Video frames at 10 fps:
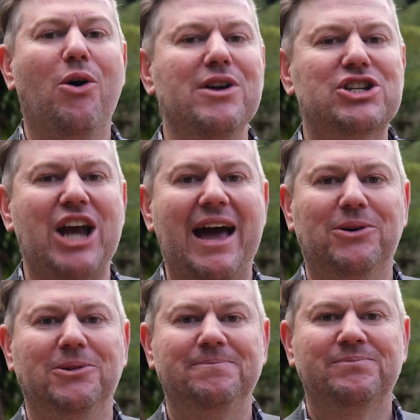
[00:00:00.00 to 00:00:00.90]
or a
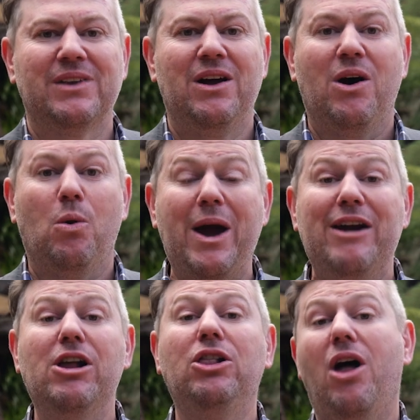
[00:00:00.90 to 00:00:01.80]
channel.
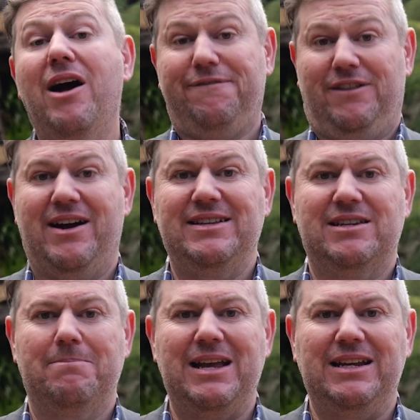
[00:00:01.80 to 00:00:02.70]
We're a lifeline
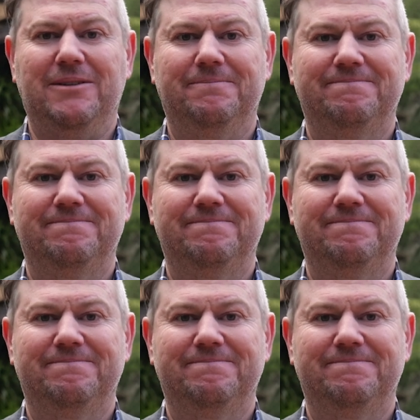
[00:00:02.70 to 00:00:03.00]
to many.